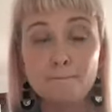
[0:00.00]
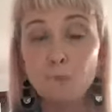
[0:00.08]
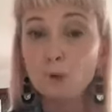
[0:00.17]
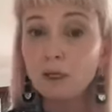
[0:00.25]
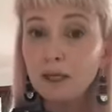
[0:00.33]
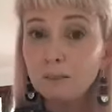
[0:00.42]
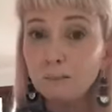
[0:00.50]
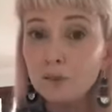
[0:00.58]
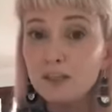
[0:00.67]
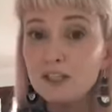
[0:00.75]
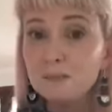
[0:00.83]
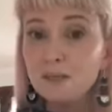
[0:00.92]
book club,
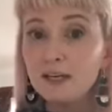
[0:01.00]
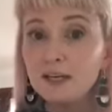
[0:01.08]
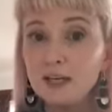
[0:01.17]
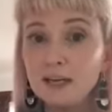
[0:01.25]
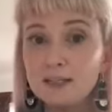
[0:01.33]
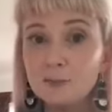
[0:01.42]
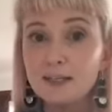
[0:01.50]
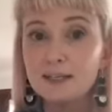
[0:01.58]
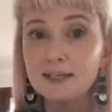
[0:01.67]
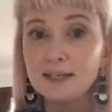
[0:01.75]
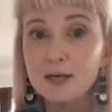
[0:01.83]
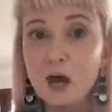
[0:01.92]
which is meeting next
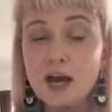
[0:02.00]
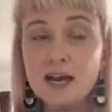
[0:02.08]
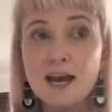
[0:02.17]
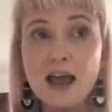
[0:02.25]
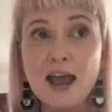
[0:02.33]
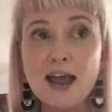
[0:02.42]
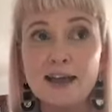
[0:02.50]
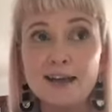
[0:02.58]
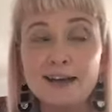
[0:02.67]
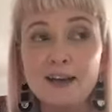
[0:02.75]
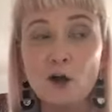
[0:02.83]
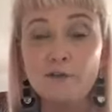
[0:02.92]
Wednesday night,
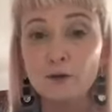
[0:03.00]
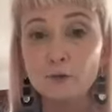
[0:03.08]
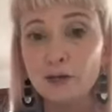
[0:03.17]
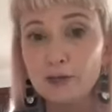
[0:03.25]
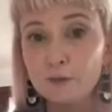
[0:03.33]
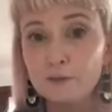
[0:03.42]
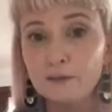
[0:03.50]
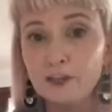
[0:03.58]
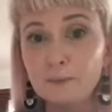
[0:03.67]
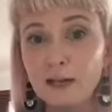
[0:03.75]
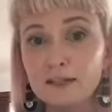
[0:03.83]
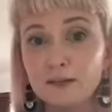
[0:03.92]
and I've had really good
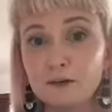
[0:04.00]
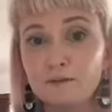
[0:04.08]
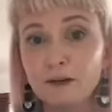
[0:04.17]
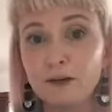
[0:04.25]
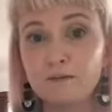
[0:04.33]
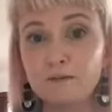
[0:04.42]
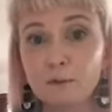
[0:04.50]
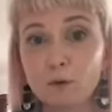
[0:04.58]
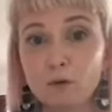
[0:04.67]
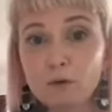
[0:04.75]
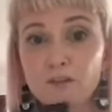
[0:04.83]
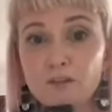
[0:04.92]
feedback so far from
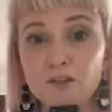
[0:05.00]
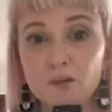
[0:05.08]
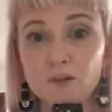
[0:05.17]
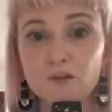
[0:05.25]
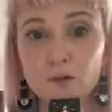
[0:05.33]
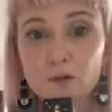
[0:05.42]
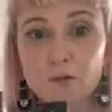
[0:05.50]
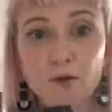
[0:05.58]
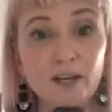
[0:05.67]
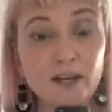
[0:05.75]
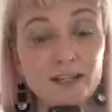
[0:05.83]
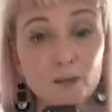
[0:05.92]
all of the students who've
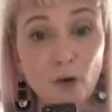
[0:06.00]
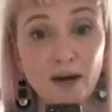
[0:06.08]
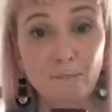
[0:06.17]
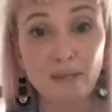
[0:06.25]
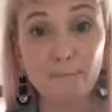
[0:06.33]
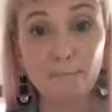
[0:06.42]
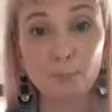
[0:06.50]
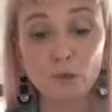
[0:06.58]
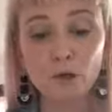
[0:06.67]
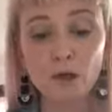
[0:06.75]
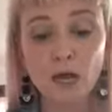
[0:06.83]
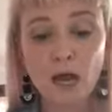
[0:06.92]
read it. It's quite a big
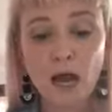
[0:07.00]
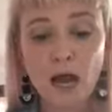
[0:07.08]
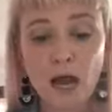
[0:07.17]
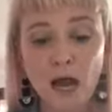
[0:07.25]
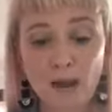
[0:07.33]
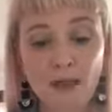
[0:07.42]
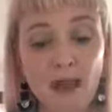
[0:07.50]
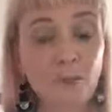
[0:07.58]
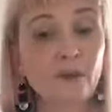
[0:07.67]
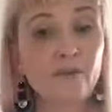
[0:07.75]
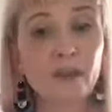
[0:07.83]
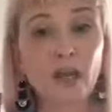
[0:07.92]
book.
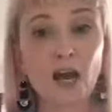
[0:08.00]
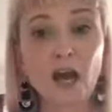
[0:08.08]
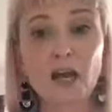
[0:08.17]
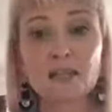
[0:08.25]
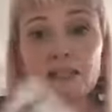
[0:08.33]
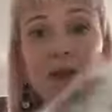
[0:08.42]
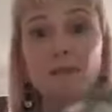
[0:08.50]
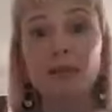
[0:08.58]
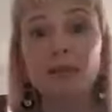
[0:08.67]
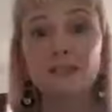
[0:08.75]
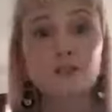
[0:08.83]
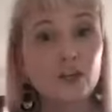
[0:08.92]
However, there are some
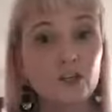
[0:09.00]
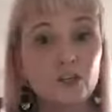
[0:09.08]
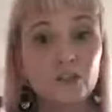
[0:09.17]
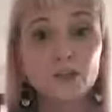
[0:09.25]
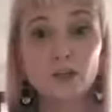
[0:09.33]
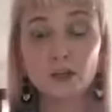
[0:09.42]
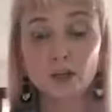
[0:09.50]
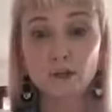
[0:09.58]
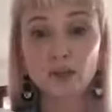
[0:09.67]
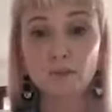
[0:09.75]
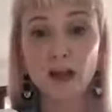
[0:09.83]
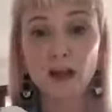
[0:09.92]
illustrations, not a
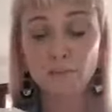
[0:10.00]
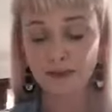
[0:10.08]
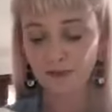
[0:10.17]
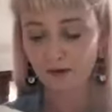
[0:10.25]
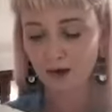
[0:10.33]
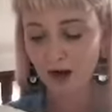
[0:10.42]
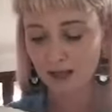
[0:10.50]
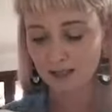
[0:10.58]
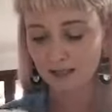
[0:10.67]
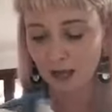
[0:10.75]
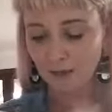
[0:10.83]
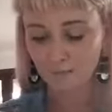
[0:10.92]
huge amount, but there are
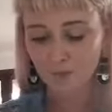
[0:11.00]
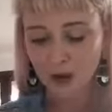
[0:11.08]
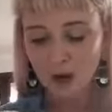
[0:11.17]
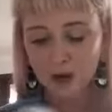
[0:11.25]
some.